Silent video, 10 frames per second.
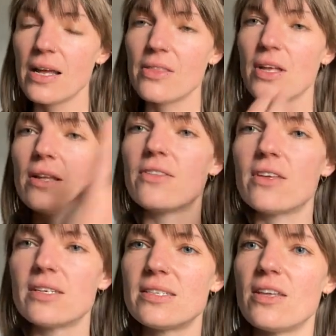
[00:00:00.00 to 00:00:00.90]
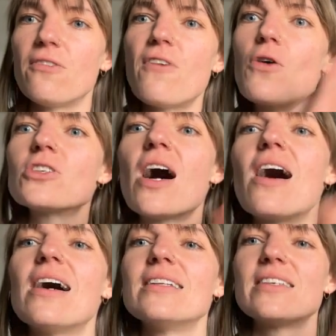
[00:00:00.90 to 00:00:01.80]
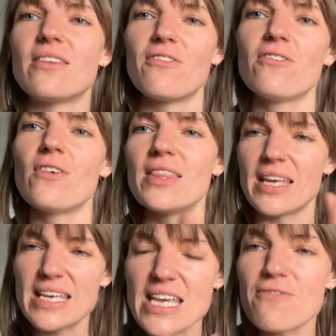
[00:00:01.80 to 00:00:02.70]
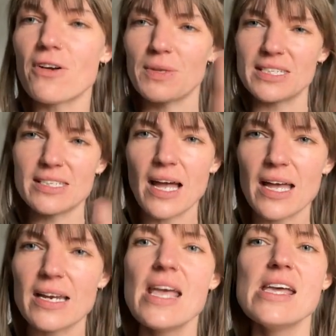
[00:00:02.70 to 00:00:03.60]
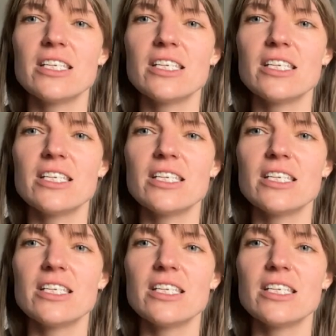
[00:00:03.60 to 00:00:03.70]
The photons and the heat from the sun